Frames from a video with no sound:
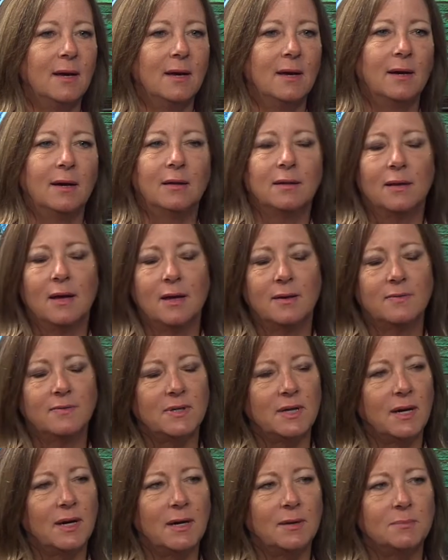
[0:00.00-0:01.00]
a lot of
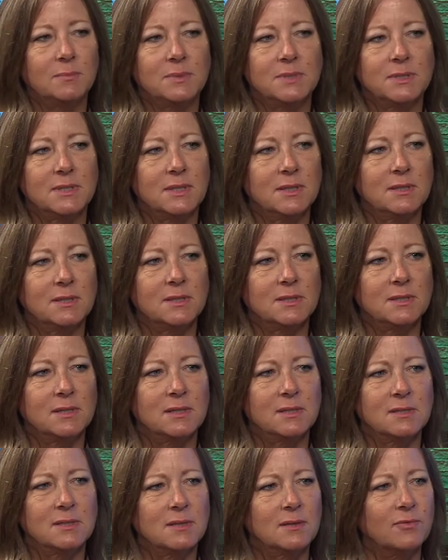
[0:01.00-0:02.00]
times it's,
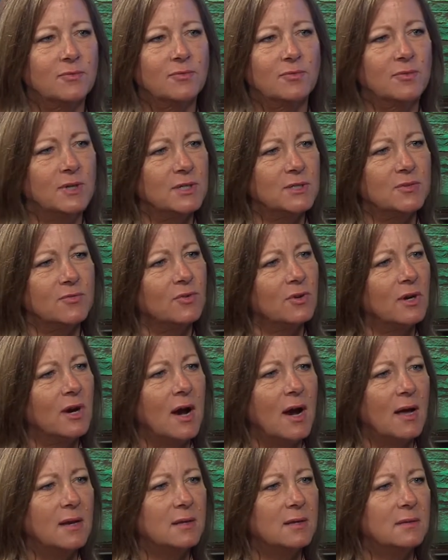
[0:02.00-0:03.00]
it's, a, it's a
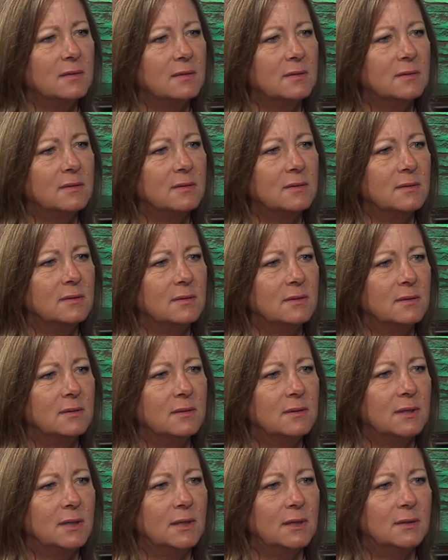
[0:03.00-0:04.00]
forgotten
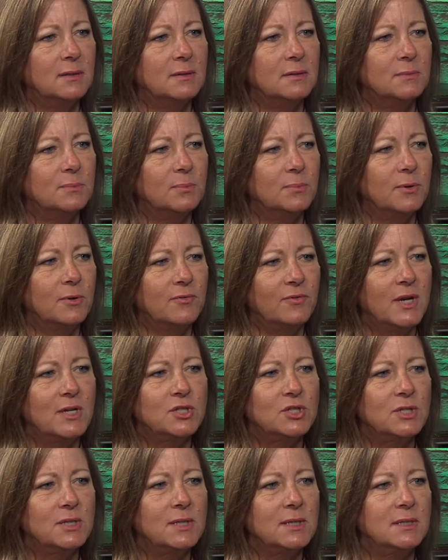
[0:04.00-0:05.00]
uh,
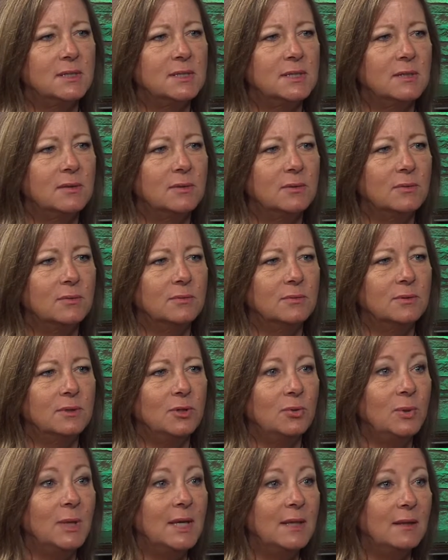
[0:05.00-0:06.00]
profession until you
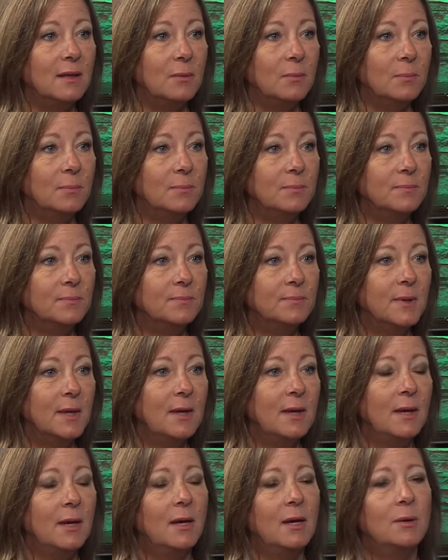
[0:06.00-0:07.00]
need them.
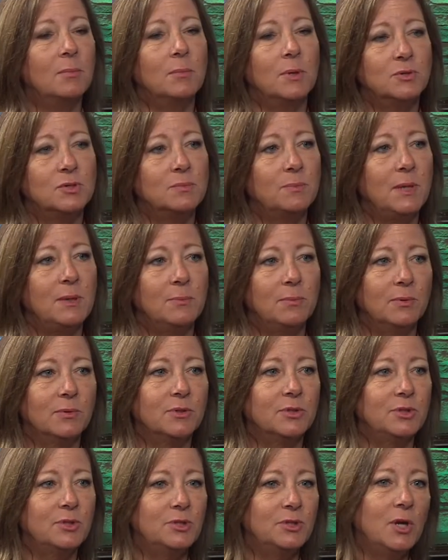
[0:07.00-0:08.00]
Most people
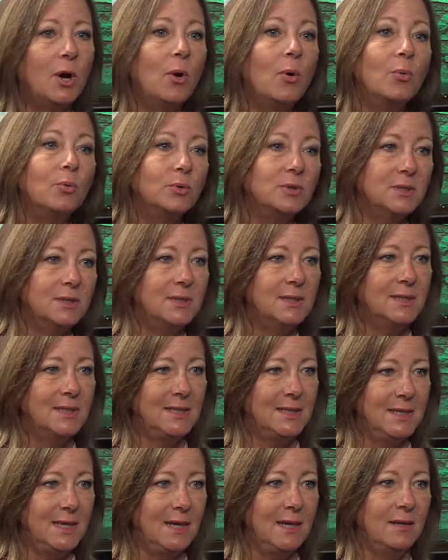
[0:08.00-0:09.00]
don't
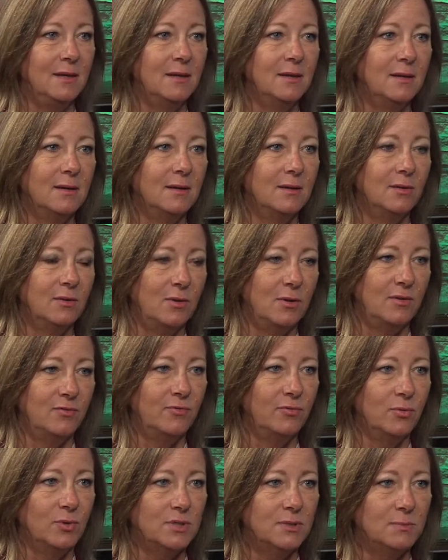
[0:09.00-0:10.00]
need law
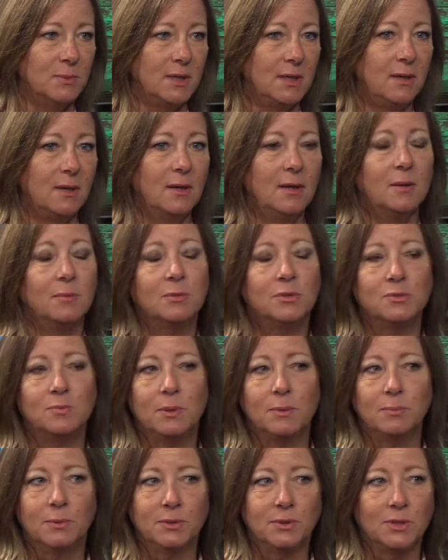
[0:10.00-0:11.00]
enforcement. Most
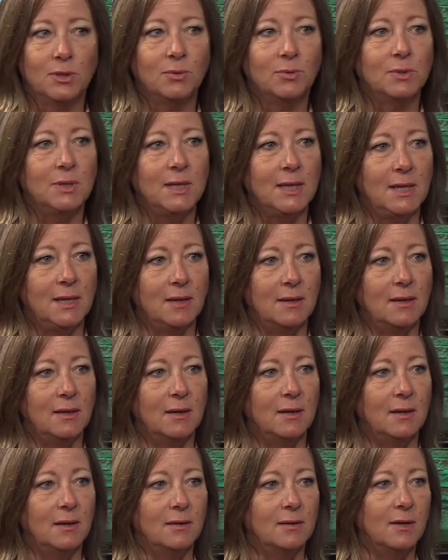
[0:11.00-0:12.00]
people don't need
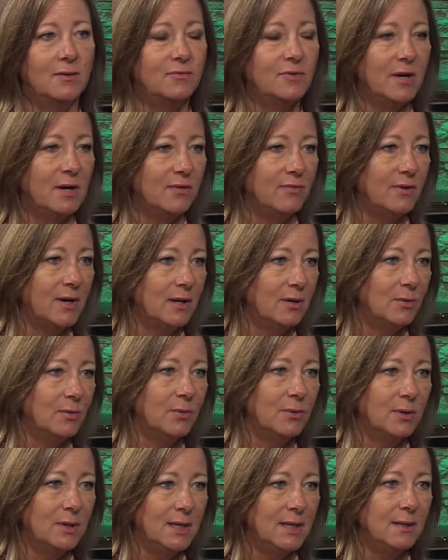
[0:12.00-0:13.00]
a firefighter
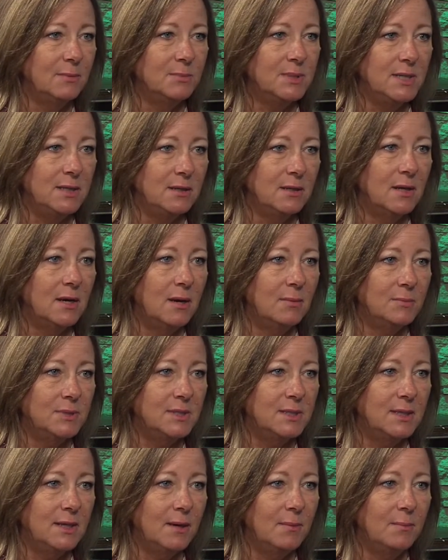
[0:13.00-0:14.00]
or an EMT to come to
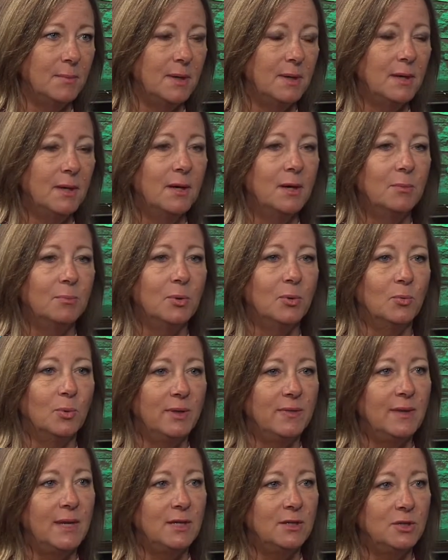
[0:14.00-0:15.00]
them. But when
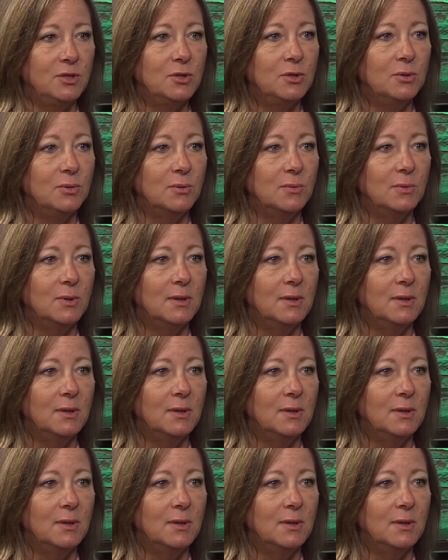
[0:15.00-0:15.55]
they do,